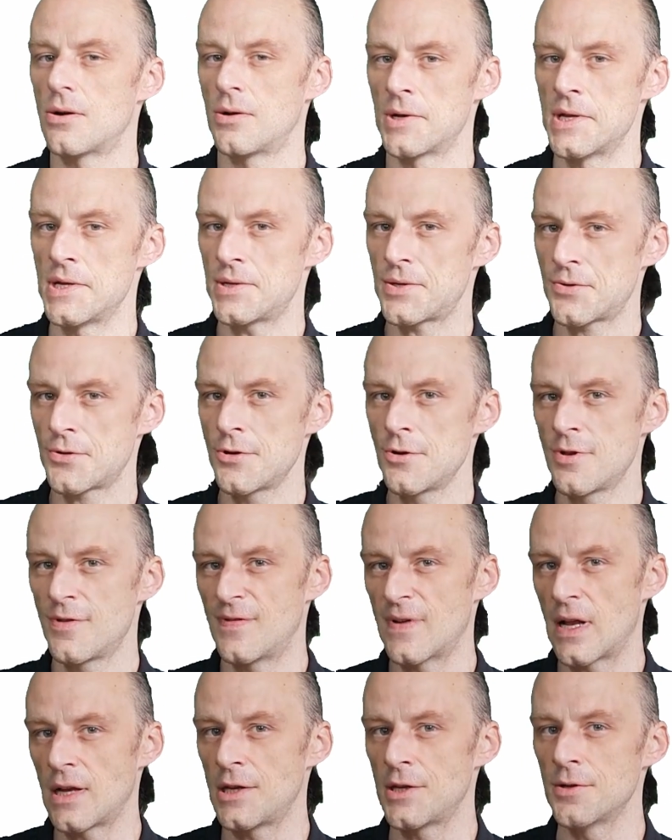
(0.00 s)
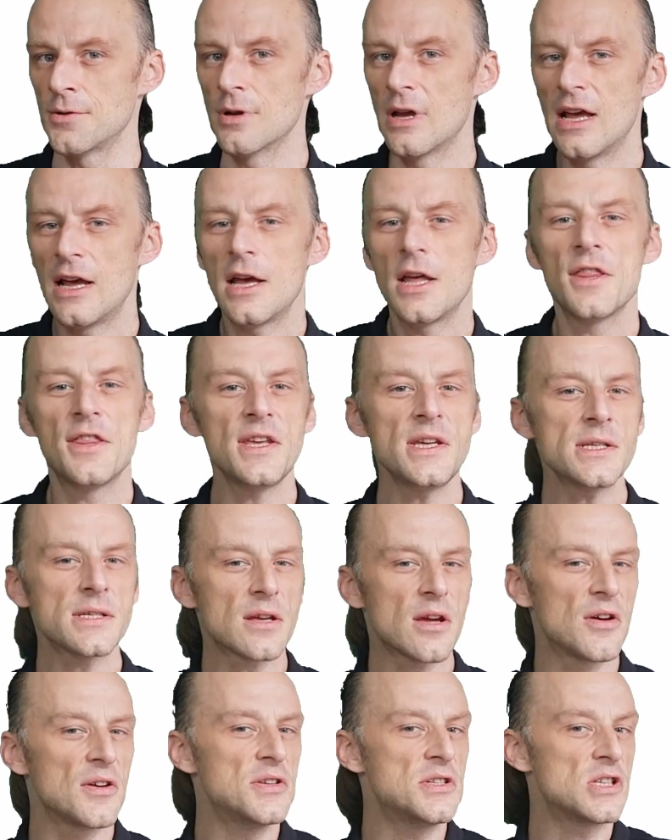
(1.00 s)
on its truth value. These
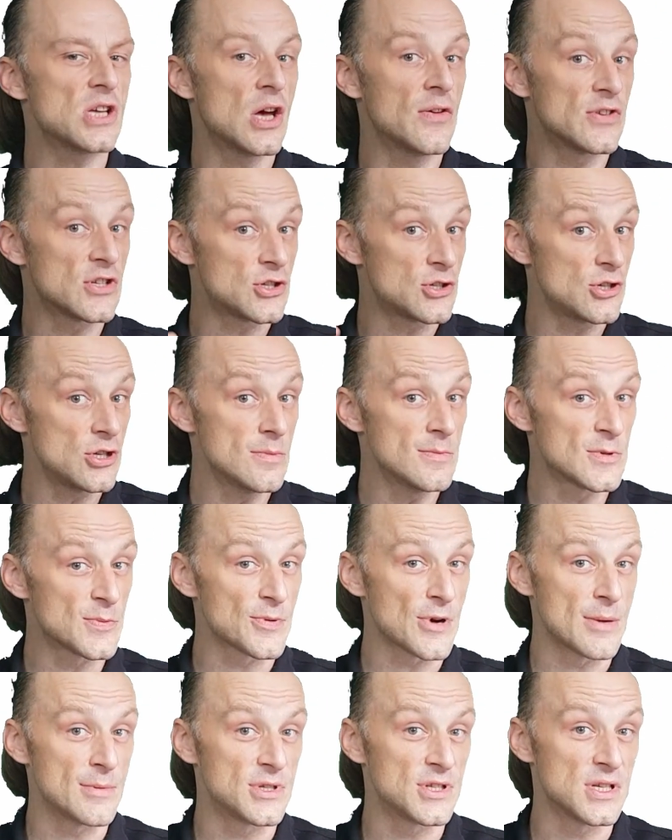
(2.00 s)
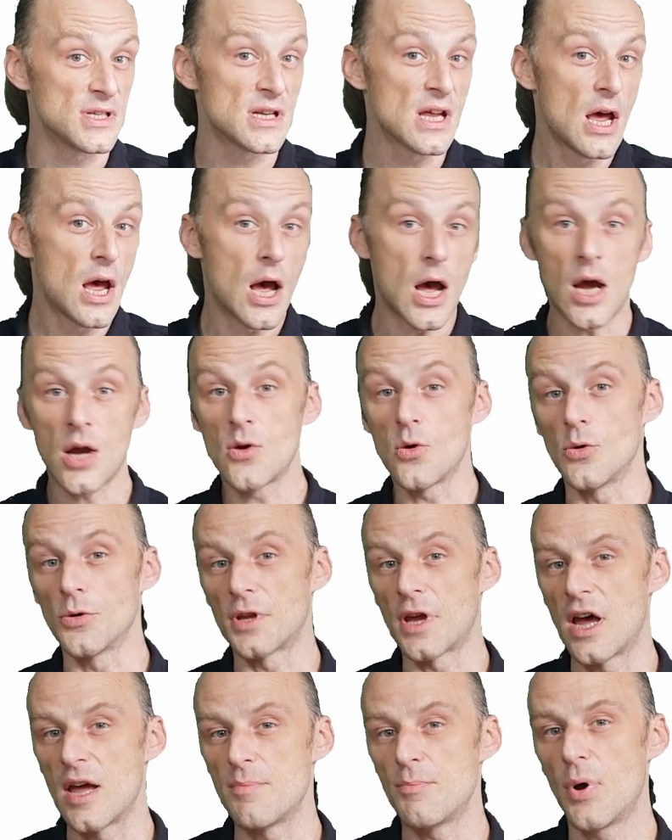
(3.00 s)
kinds of assumed premises are called
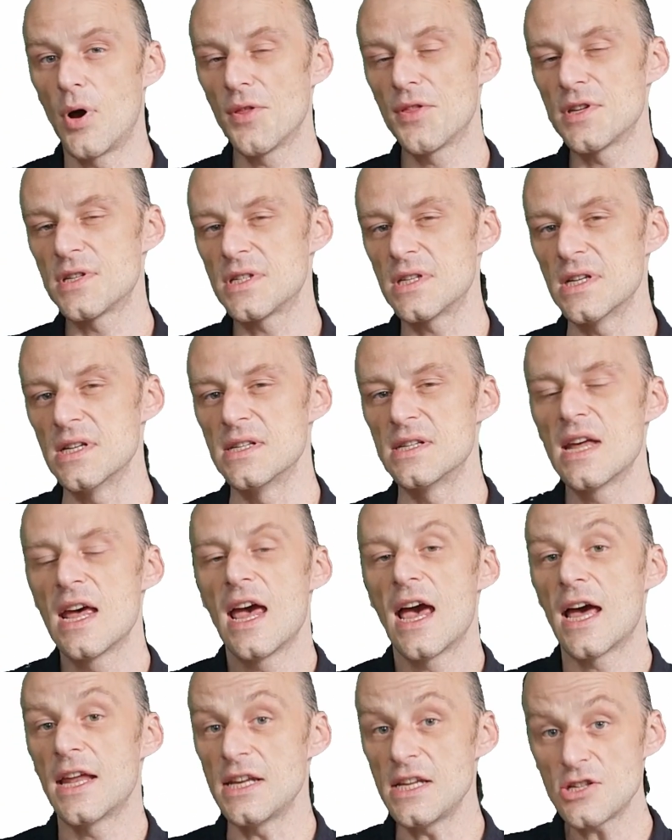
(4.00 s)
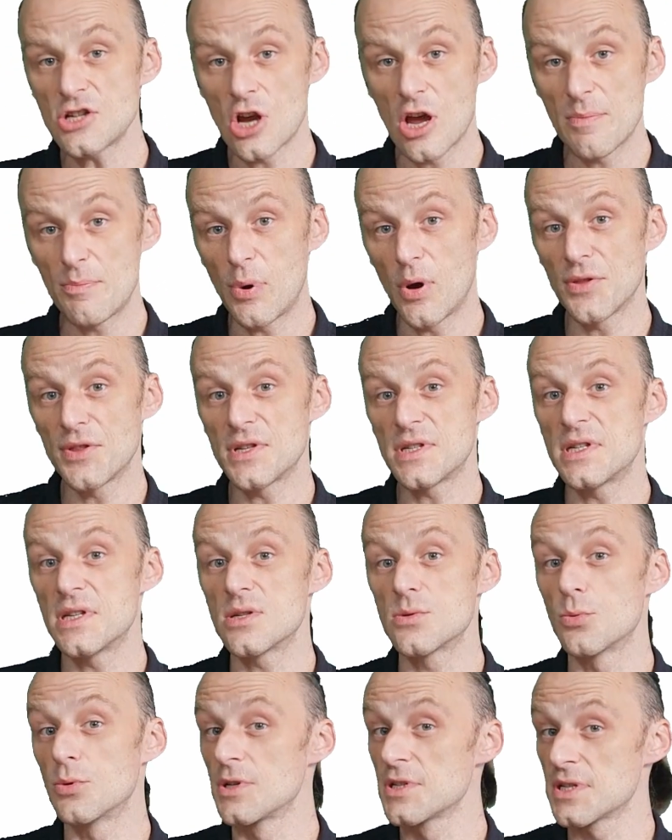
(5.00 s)
hypotheses, and each hypothesis
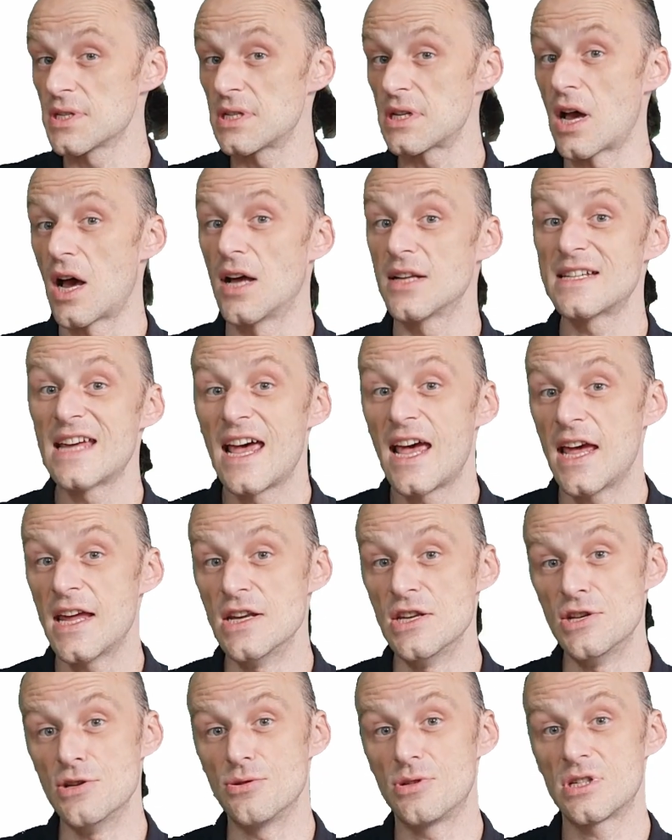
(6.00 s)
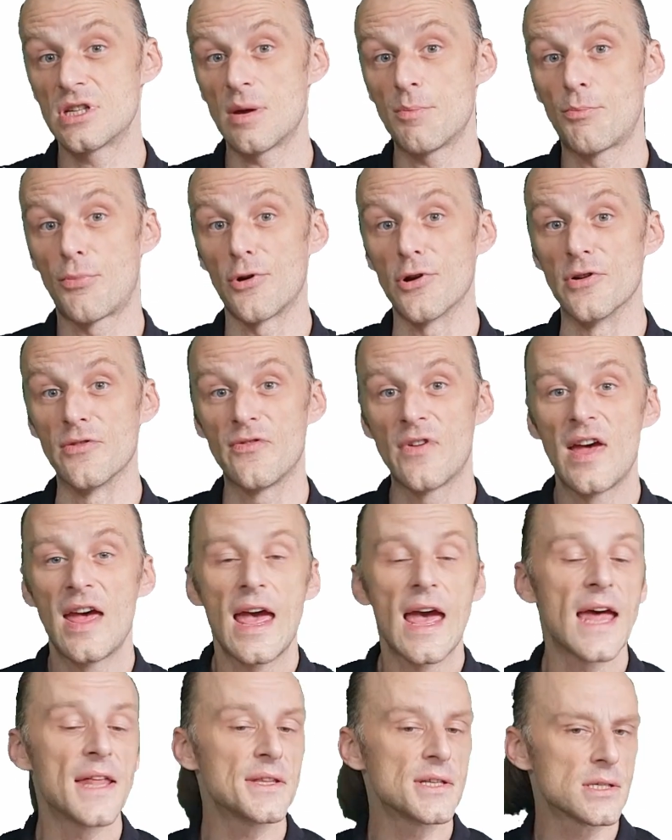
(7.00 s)
will start a new subproof.
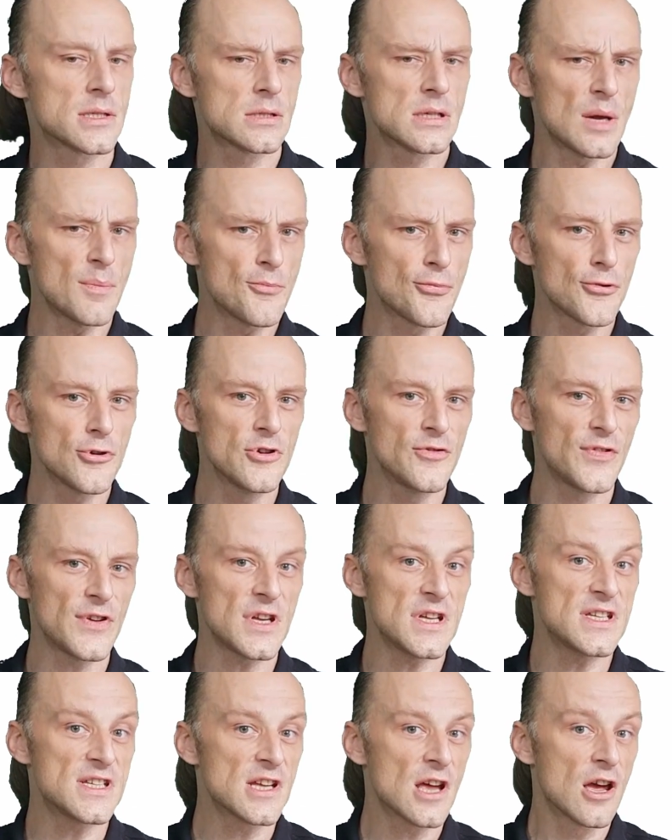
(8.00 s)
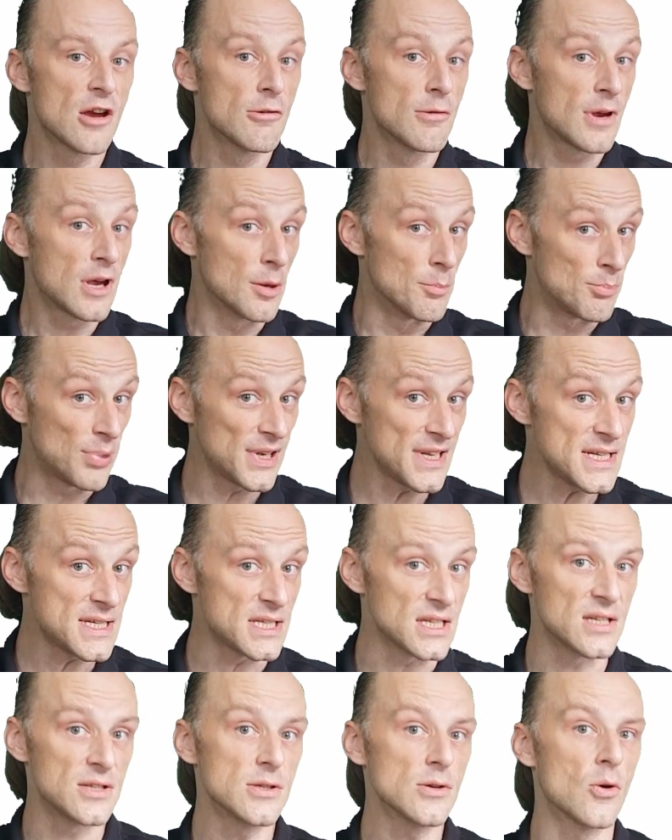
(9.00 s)
And the subproof is
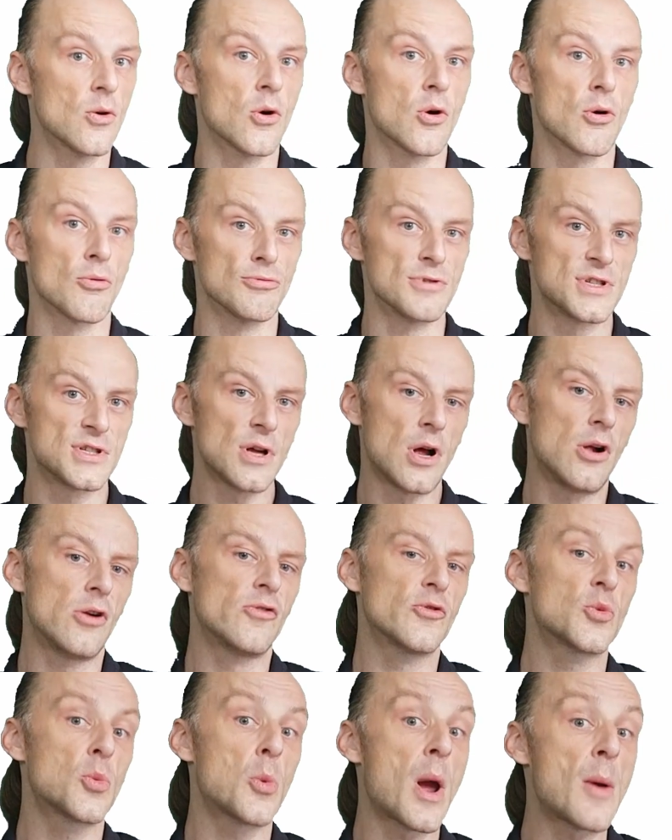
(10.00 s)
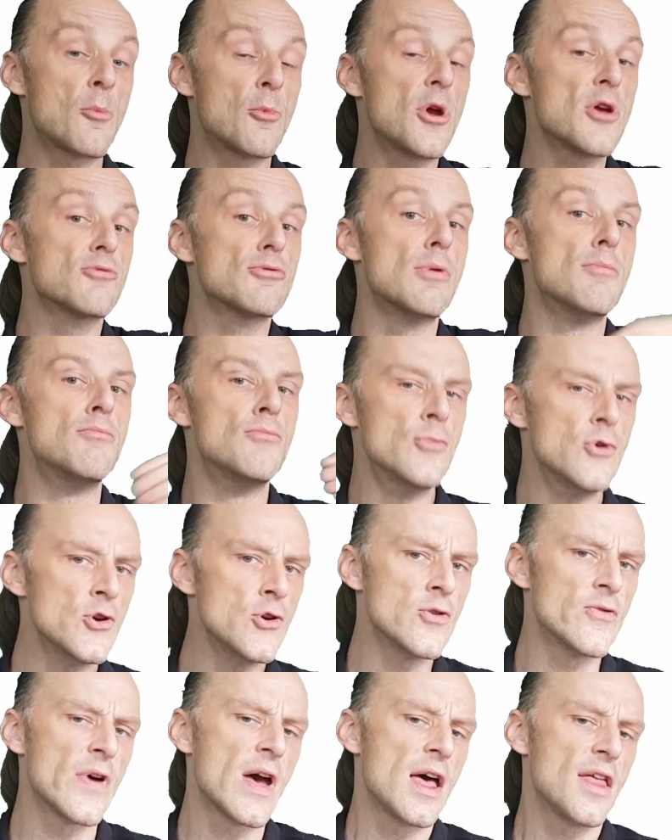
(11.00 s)
completed or resolved when we
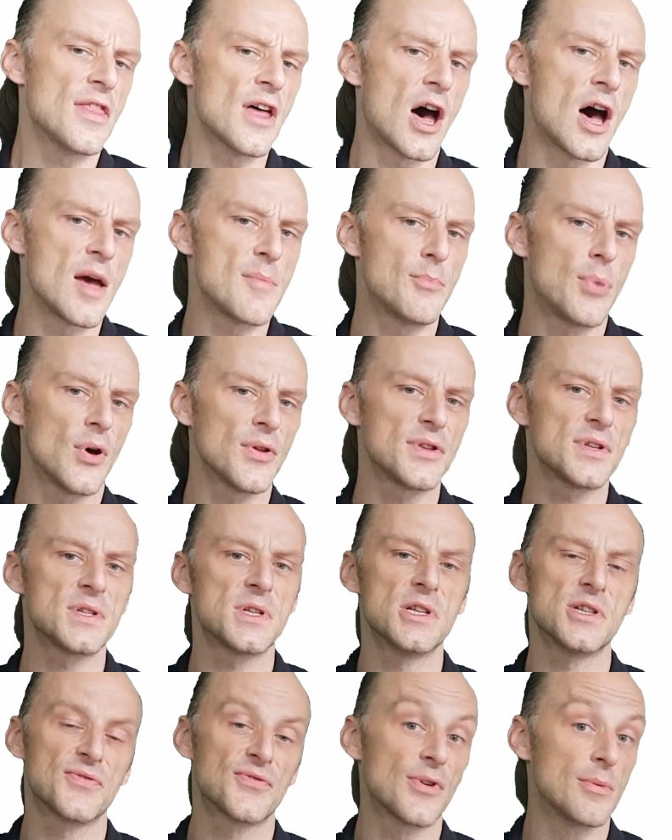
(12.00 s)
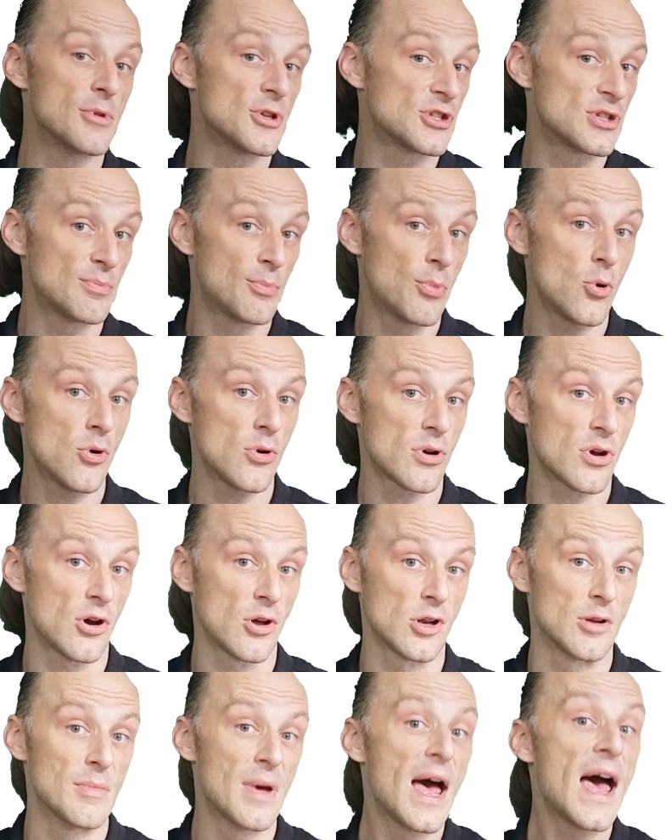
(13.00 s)
remove the hypothesis from the support
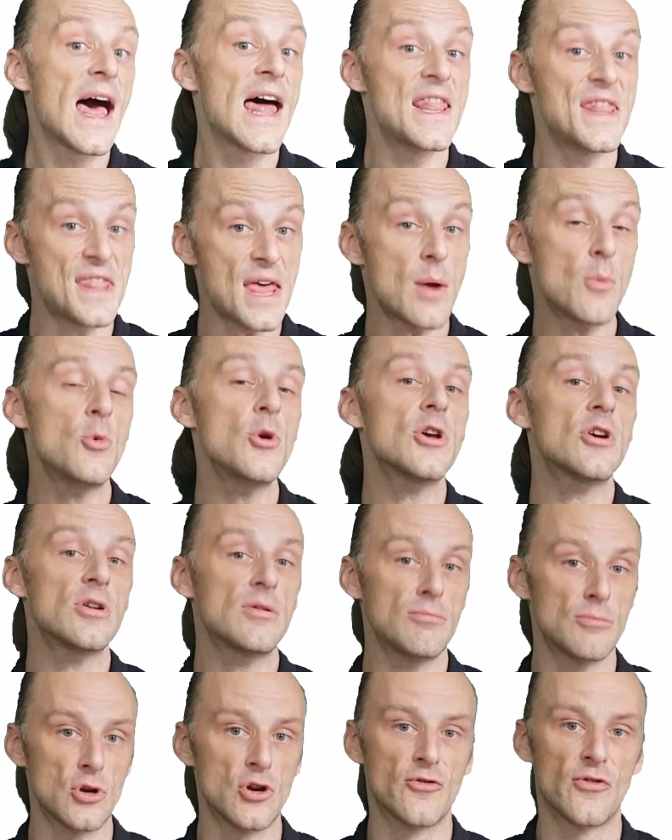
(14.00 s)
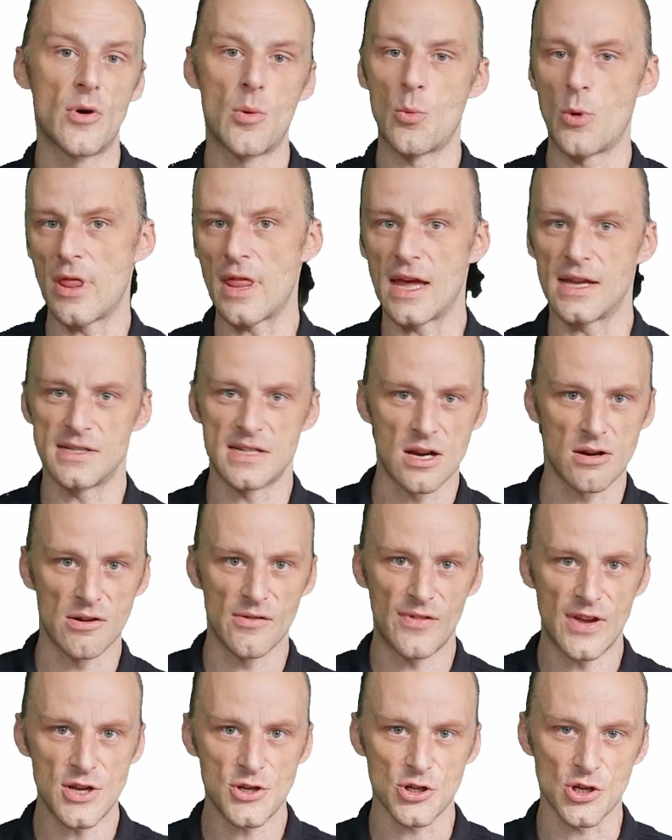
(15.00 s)
column, and then we can move on with our
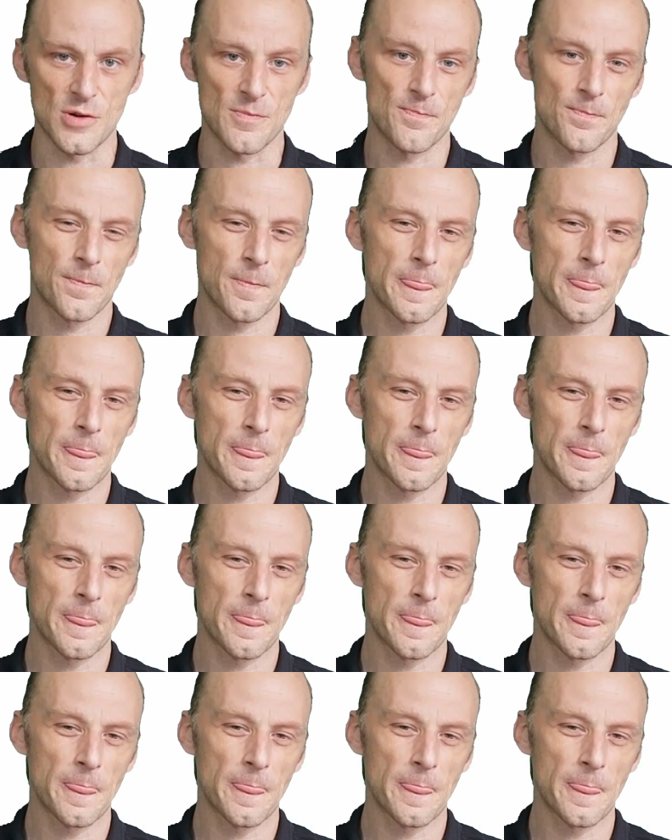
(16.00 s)
derivation.